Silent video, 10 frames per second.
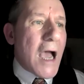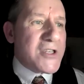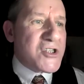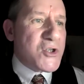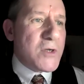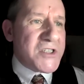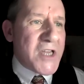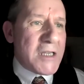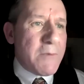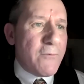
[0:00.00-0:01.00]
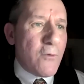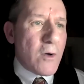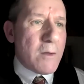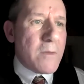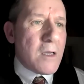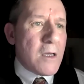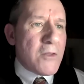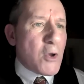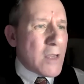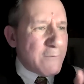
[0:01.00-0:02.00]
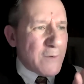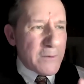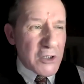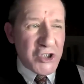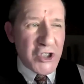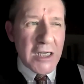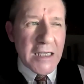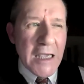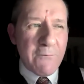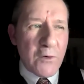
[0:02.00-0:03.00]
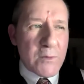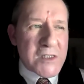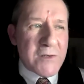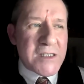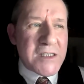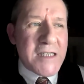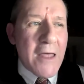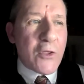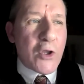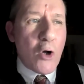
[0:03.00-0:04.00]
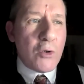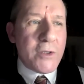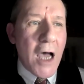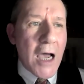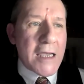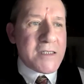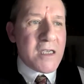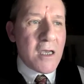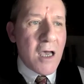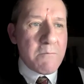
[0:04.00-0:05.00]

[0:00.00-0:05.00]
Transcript: and saw it standing before him, though he felt the chilling influence of his death cold eyes,